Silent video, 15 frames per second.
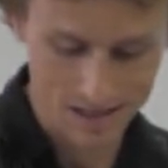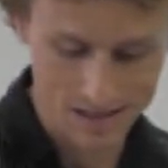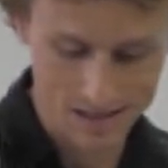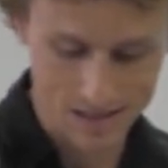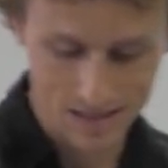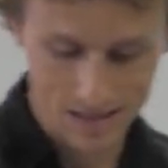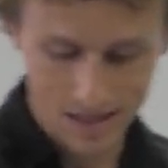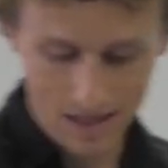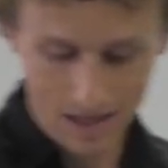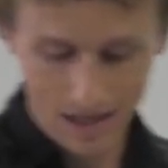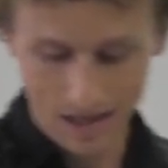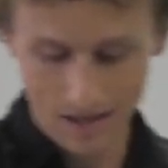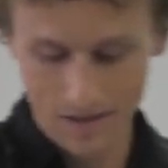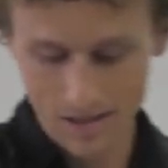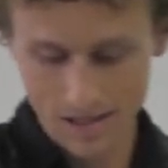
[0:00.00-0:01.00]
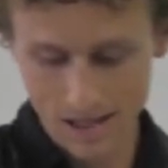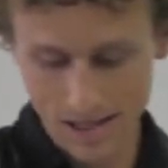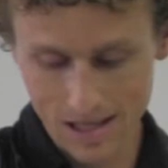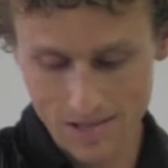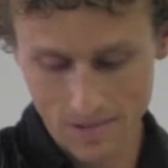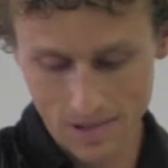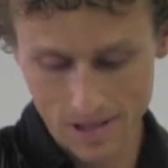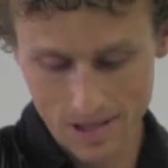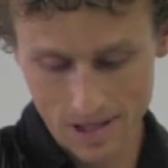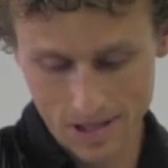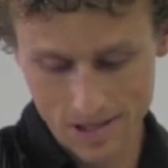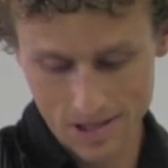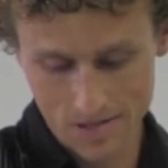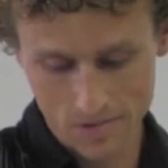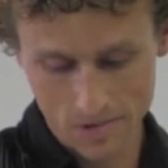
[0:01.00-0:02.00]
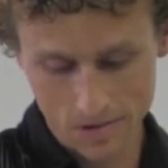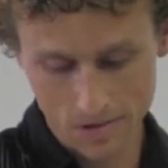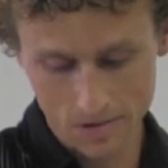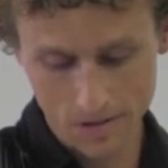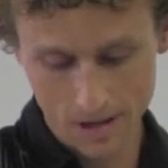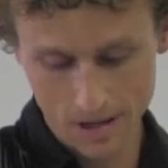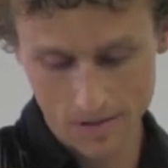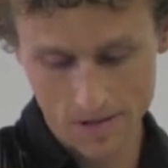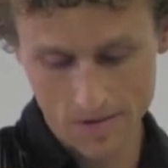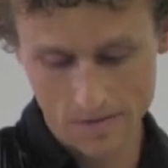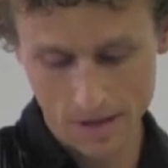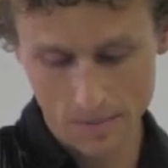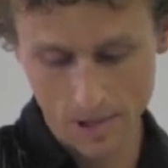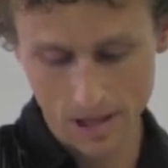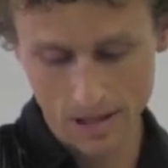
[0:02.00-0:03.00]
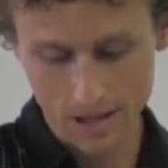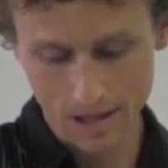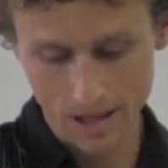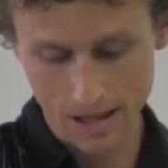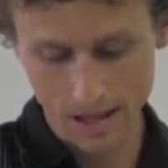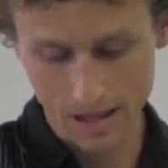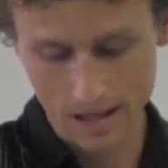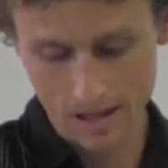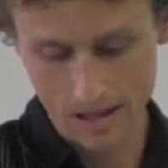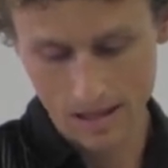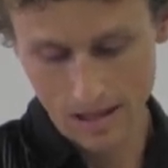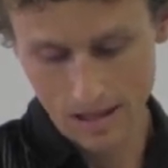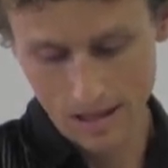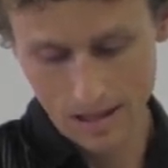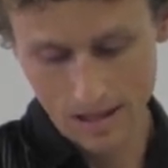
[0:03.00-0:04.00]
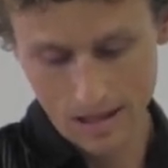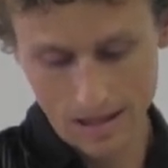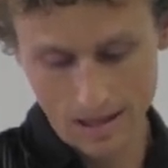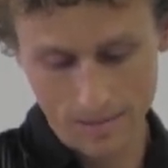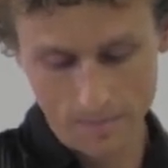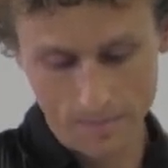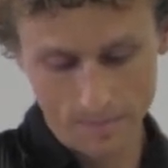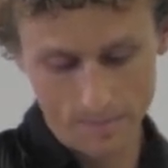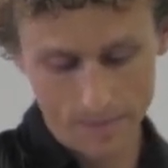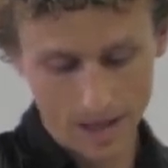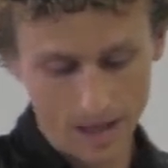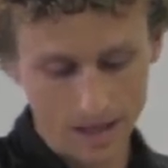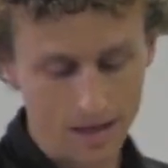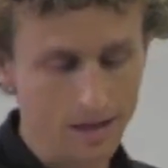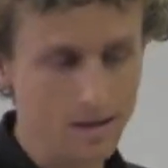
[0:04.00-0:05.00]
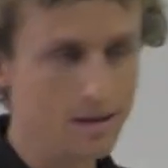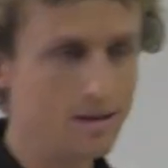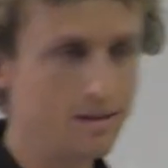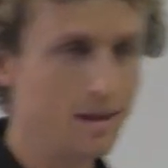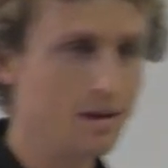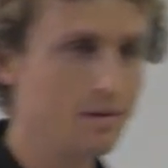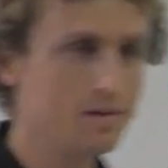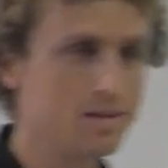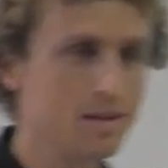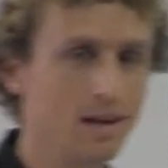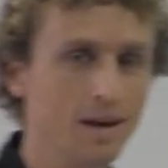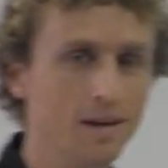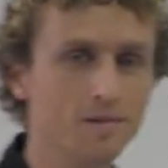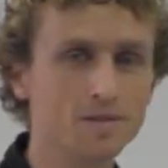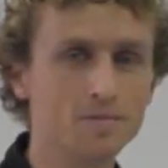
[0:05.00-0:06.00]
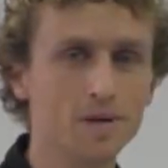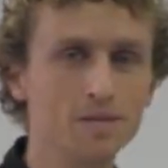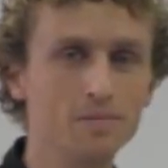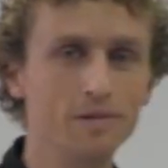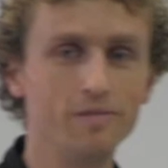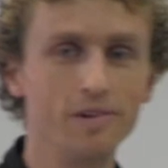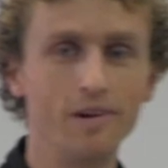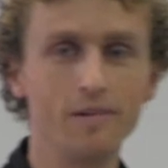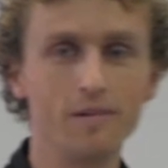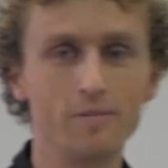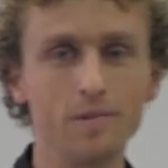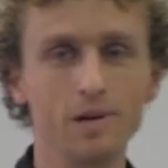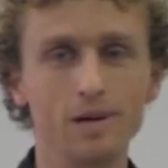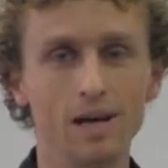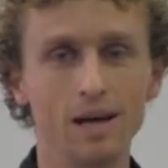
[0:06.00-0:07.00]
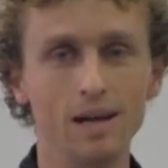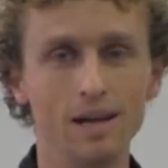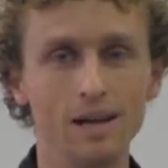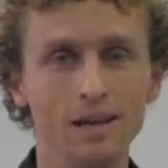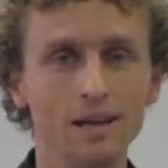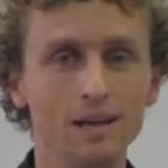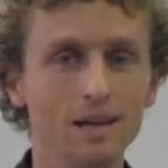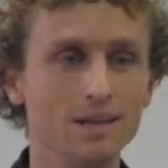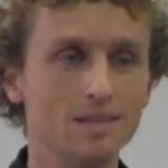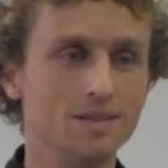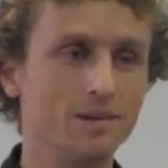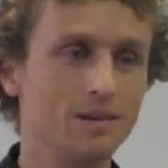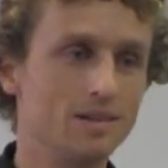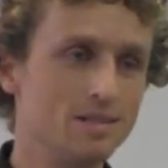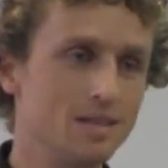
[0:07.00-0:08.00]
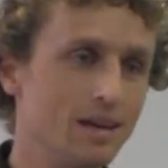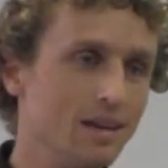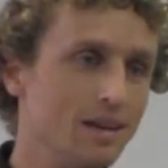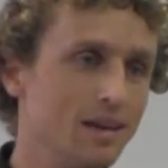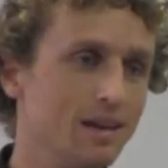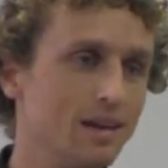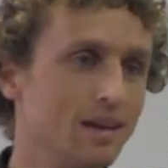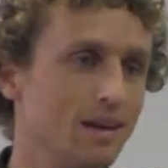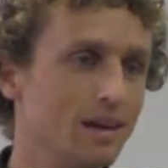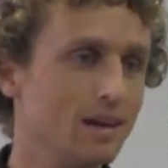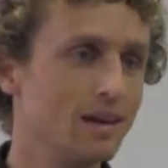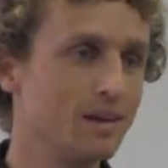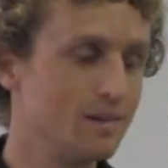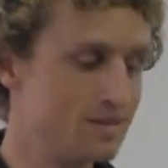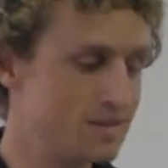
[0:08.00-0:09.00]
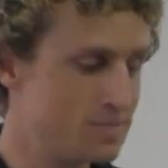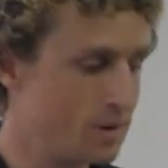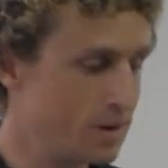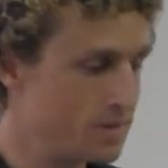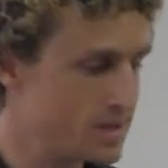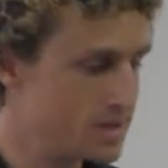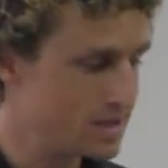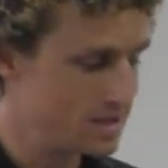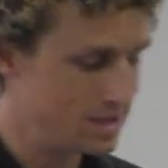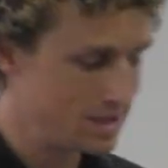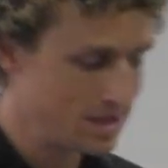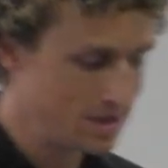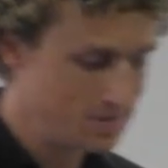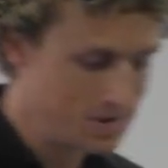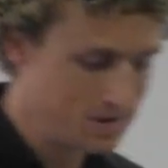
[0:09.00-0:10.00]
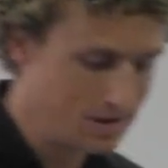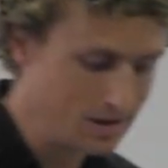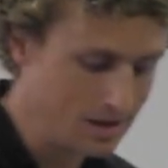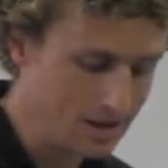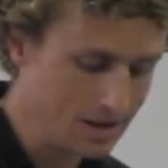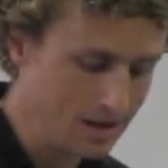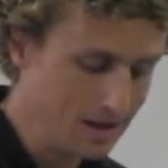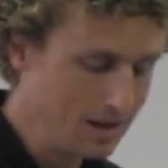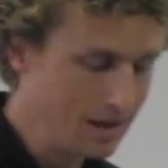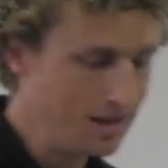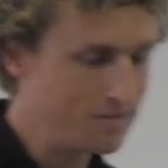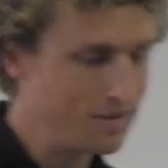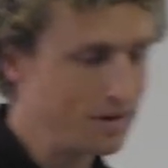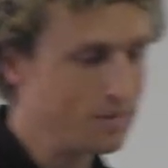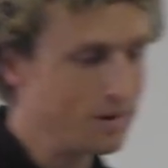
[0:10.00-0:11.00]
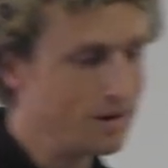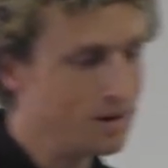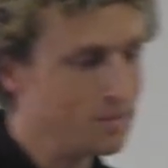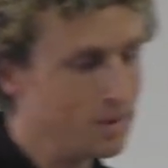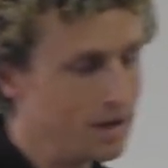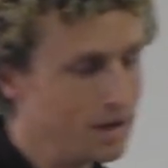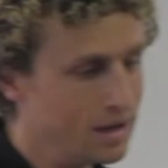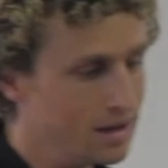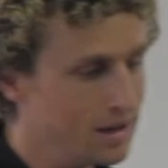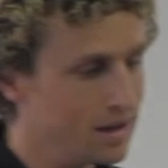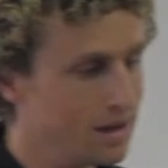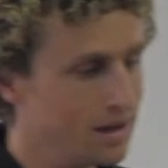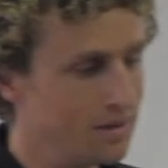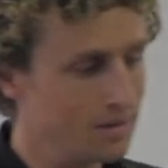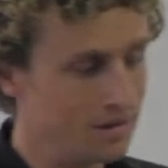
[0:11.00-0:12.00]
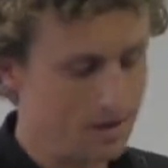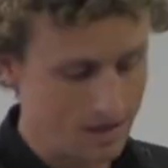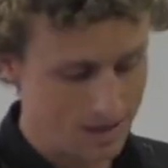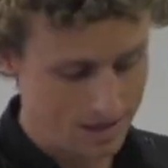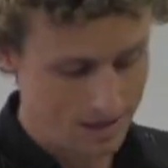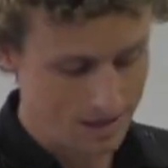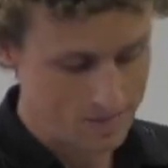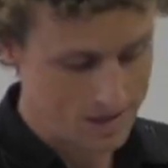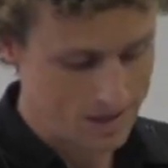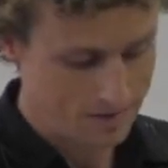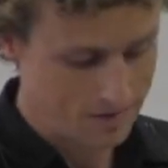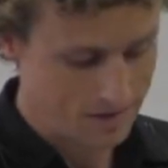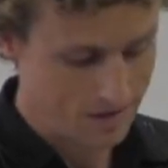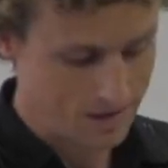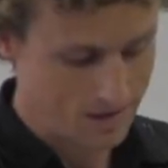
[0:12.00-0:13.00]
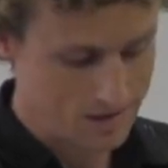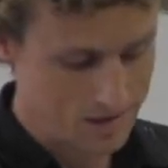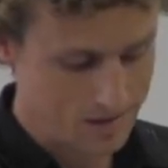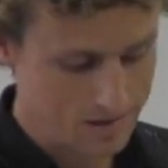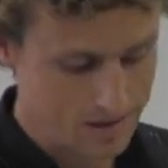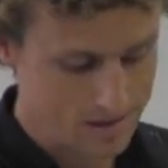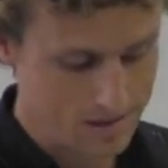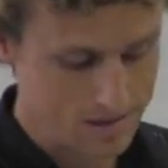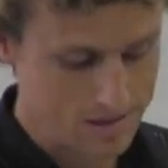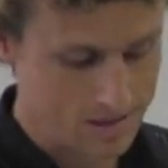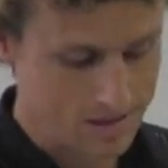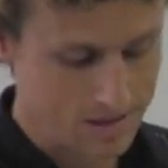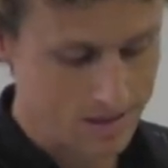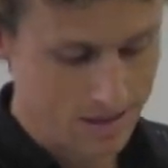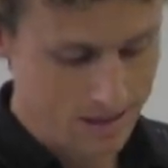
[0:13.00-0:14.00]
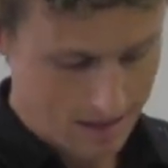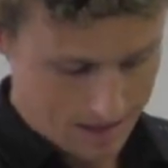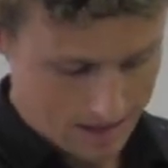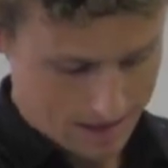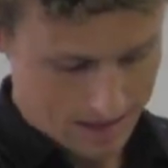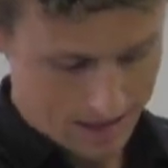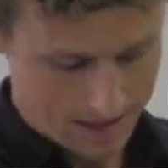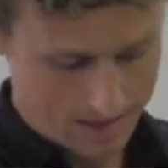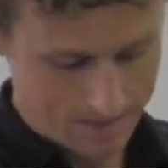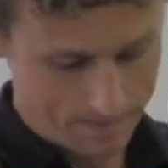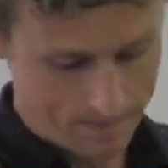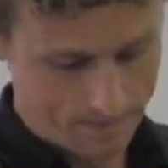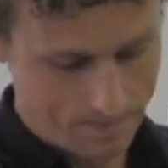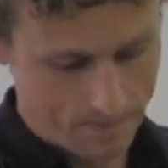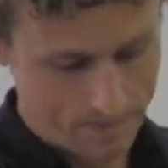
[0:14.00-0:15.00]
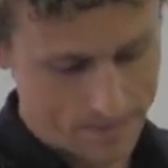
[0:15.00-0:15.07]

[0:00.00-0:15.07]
says, in the days when the judges ruled, there was famine in the land. And that was the land that was meant to be flowing with milk and honey. So you can see that God's promise did come true, that if they weren't obedient, then they would suffer the consequences. And